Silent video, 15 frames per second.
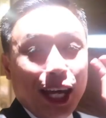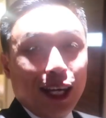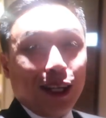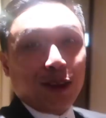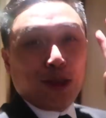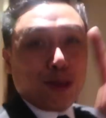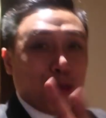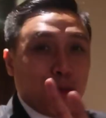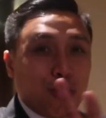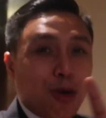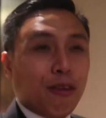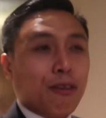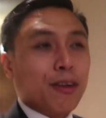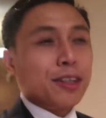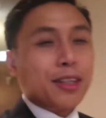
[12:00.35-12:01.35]
day
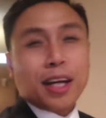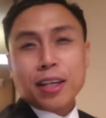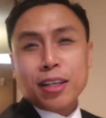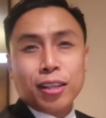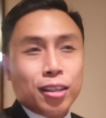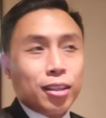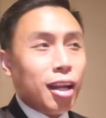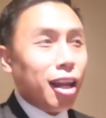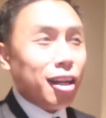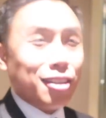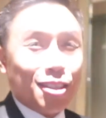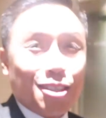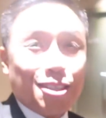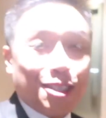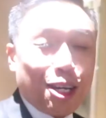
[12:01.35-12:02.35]
two of our technical analysis